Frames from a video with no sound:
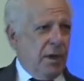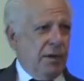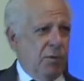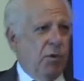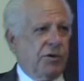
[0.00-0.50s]

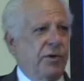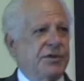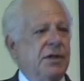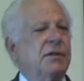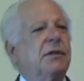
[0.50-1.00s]
the World Trade
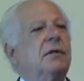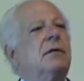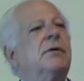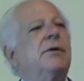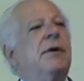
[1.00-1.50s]
Center
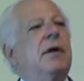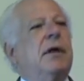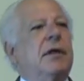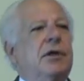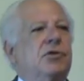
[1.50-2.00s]

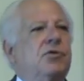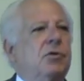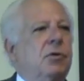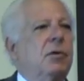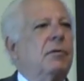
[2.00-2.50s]
used
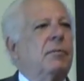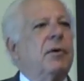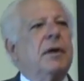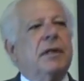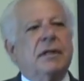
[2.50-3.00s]
to,
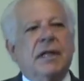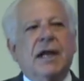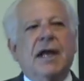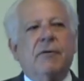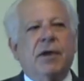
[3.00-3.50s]

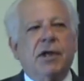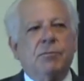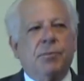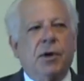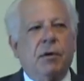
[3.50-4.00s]
didn't have a
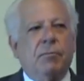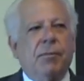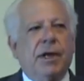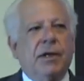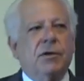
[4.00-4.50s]
heat pump,
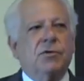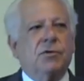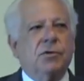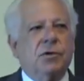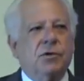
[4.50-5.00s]
but it used
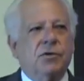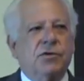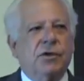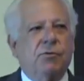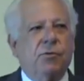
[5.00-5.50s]
to use the